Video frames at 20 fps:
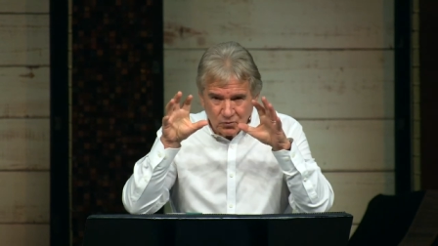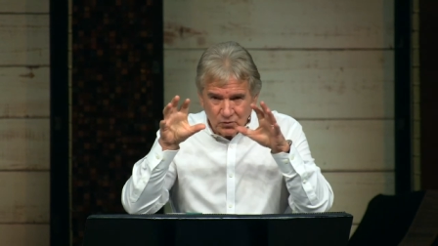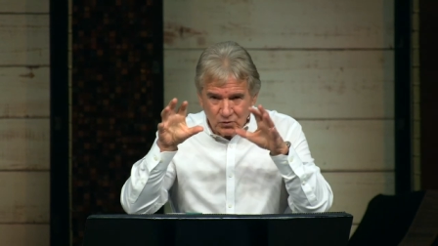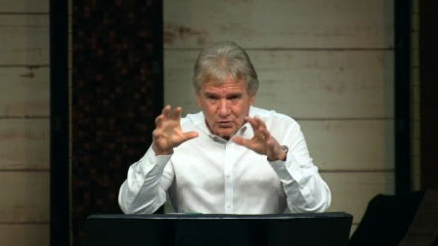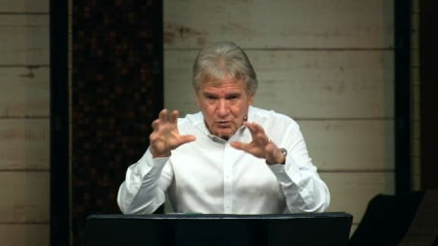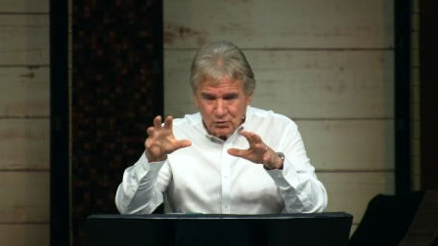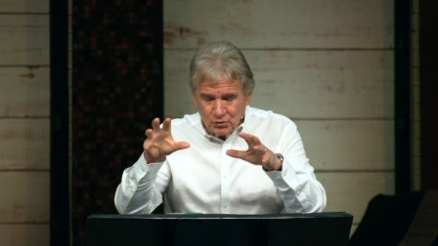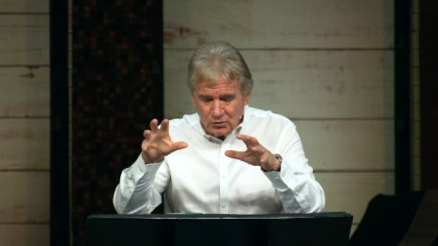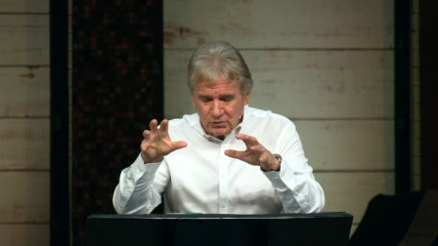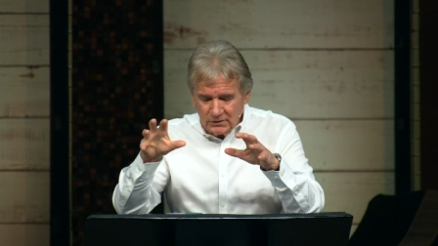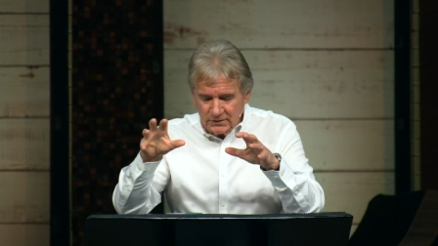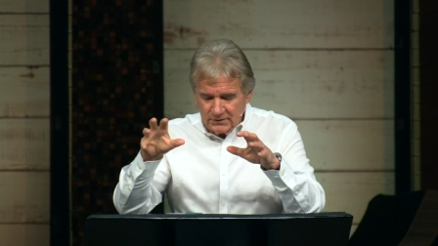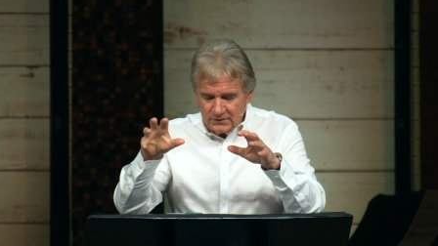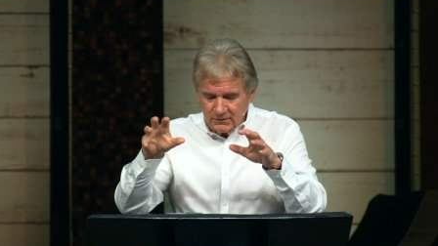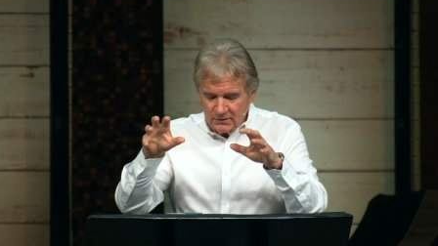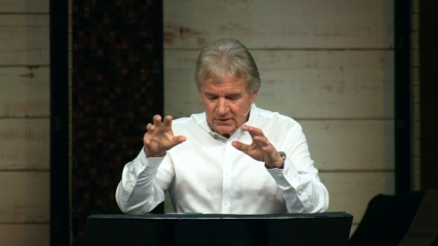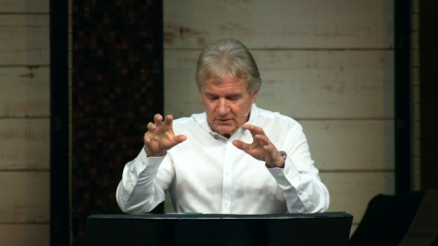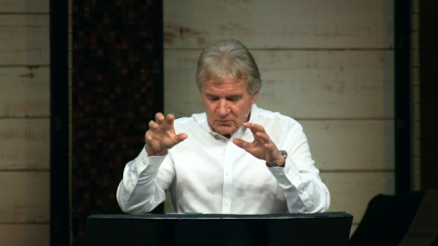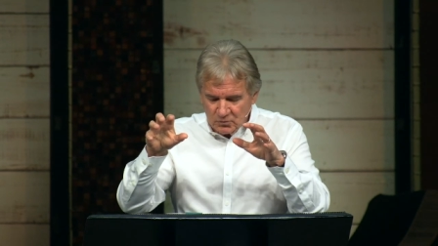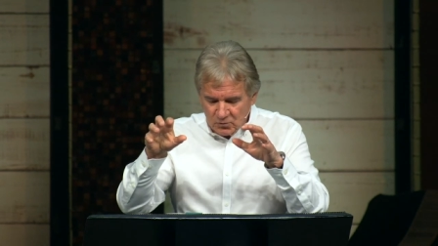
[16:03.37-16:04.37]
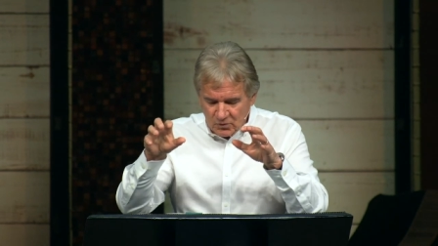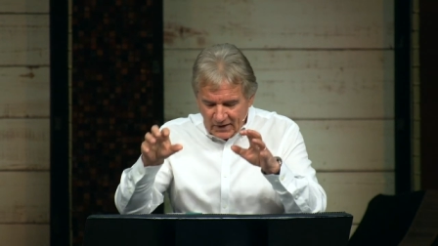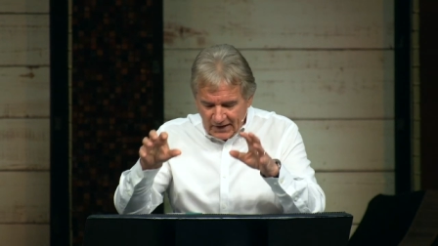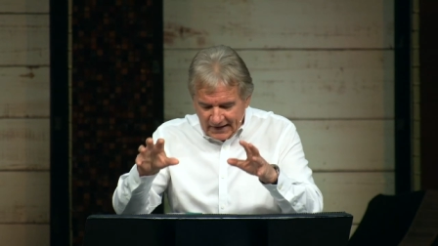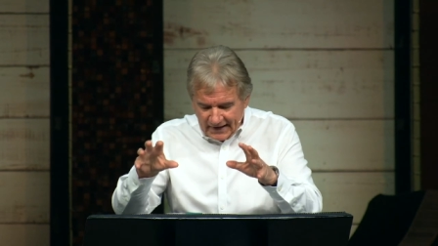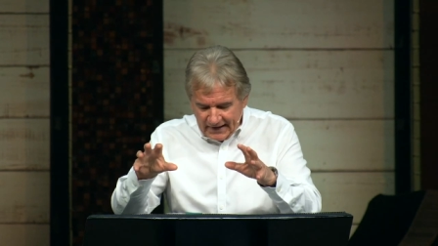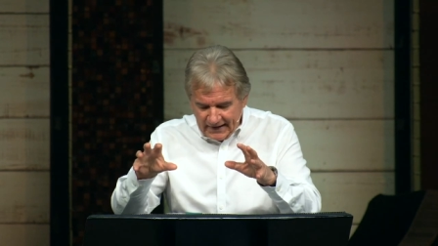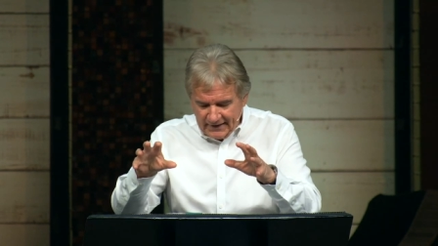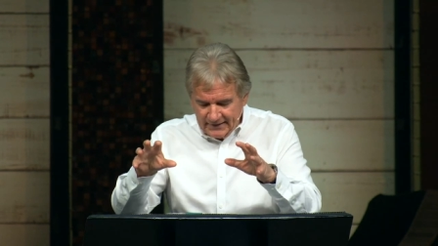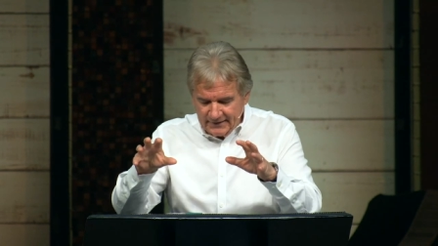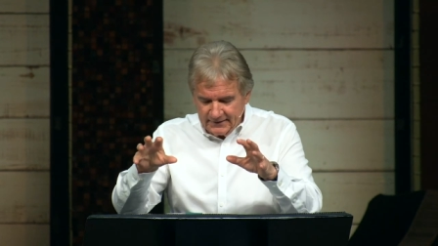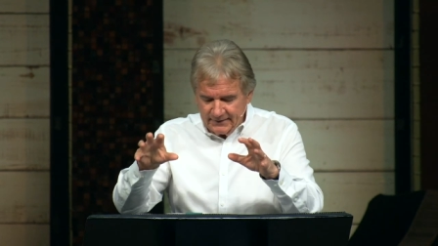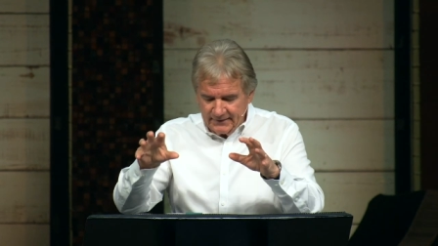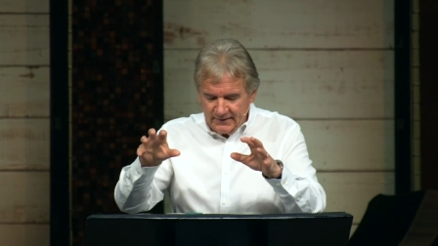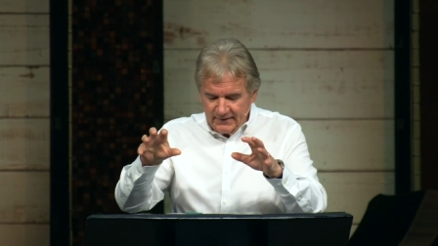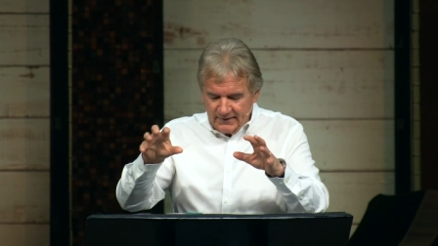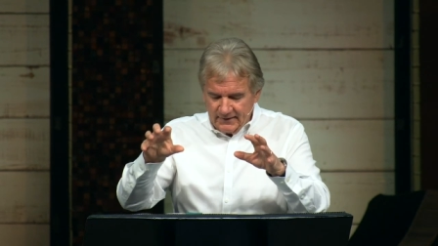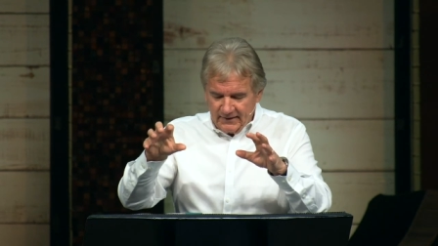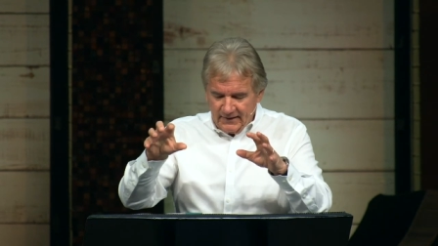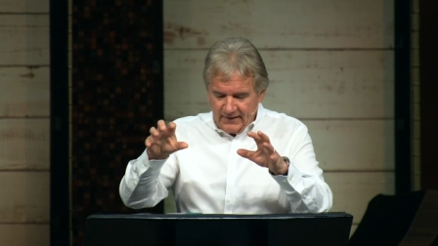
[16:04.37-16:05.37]
rule and, and reign and,
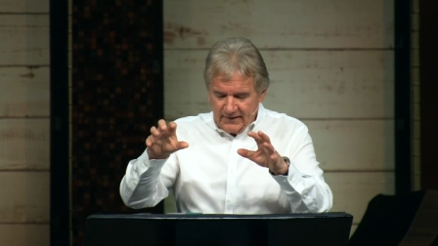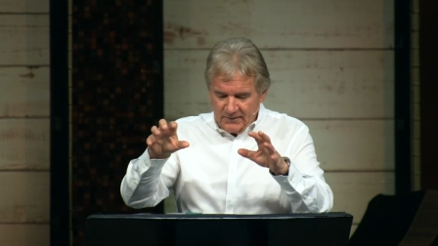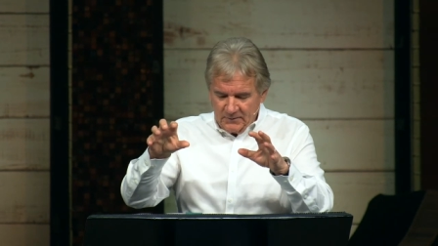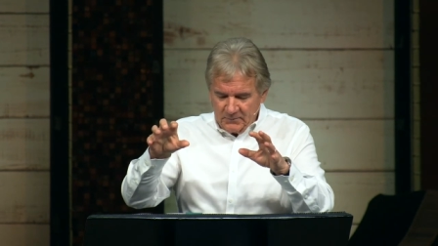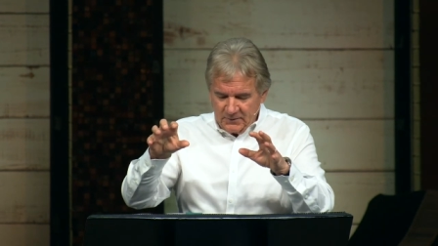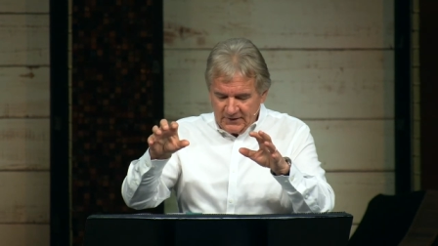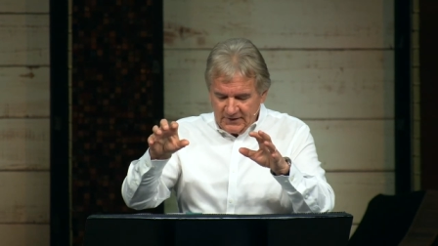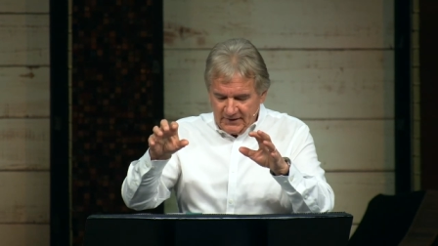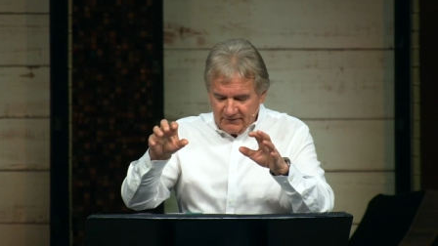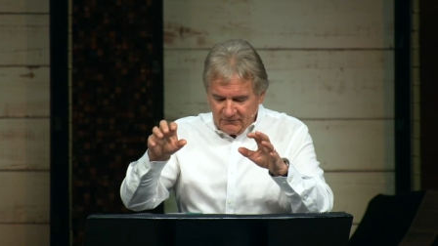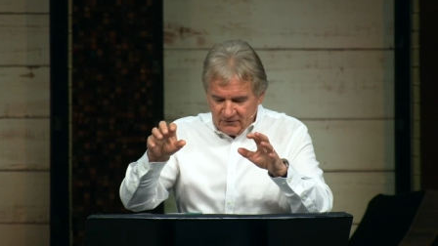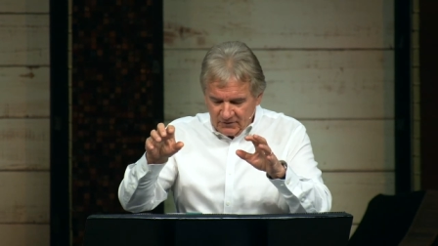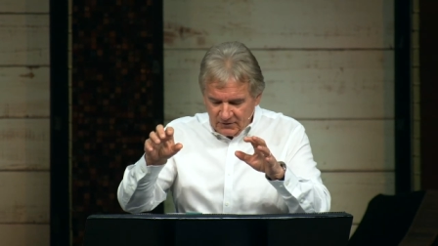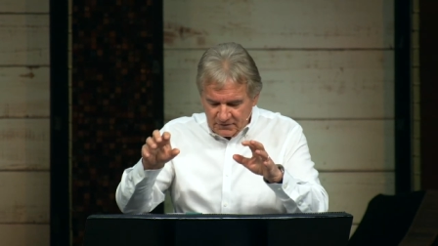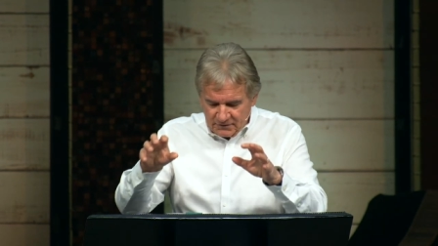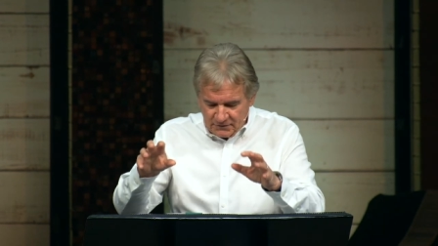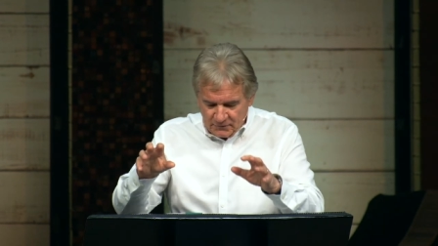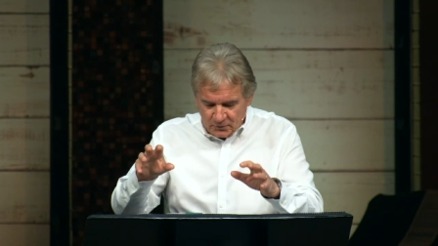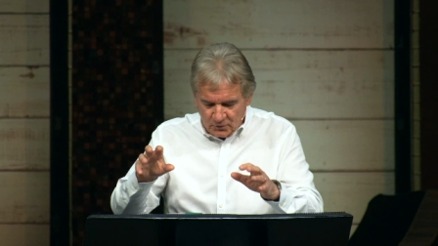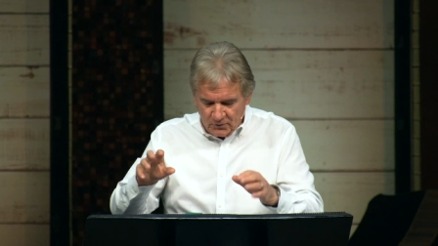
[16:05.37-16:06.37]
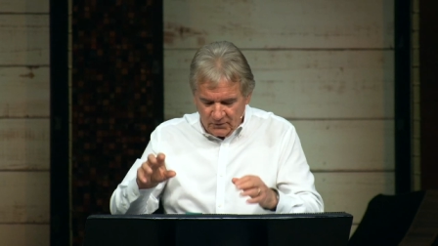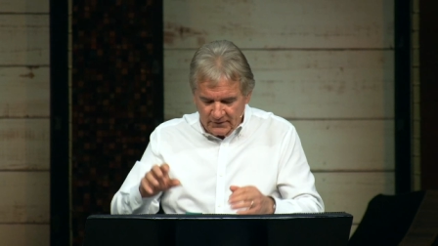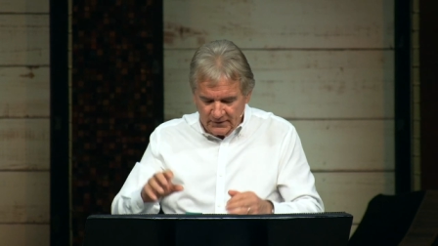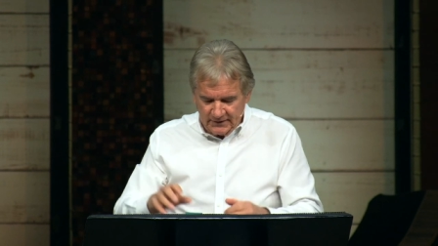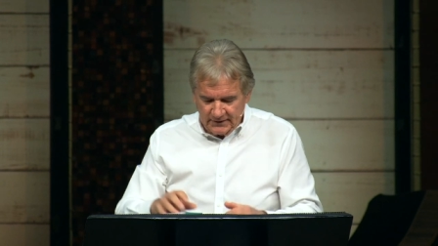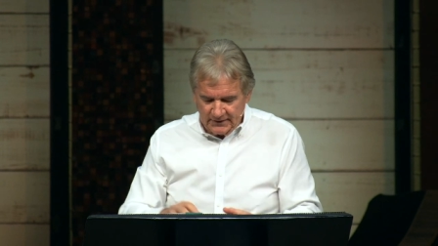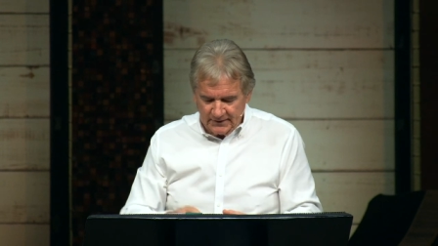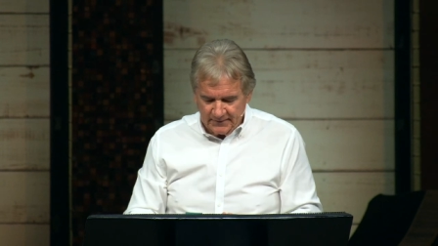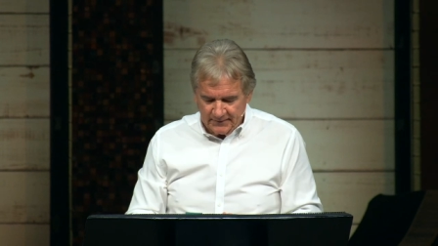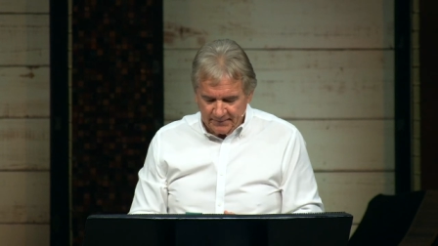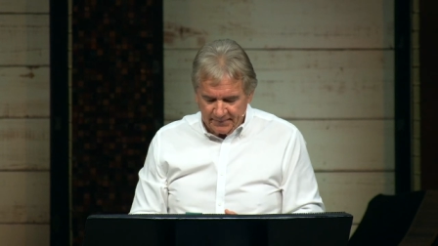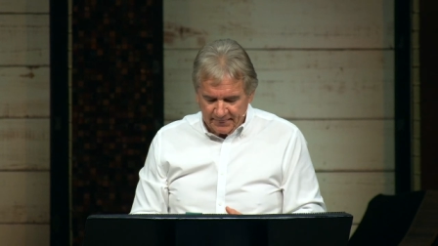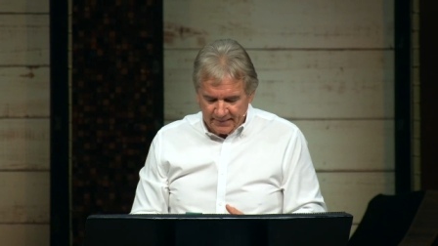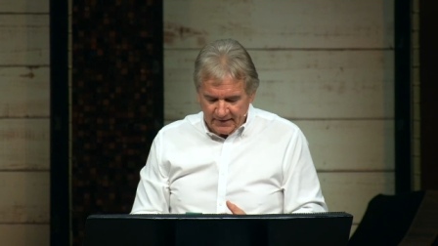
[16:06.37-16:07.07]
and be given authority.